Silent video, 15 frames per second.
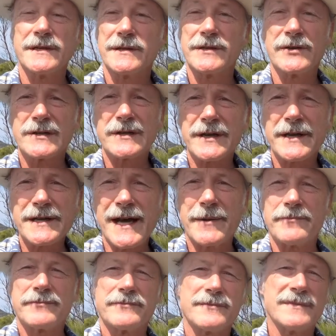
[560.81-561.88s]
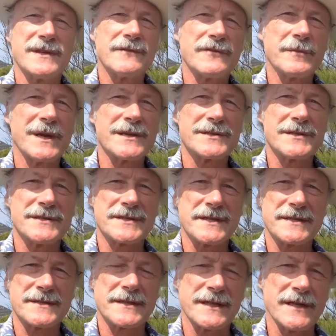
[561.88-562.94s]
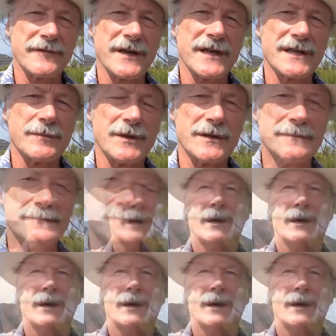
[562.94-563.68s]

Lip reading: You can look it up. Information is easily available.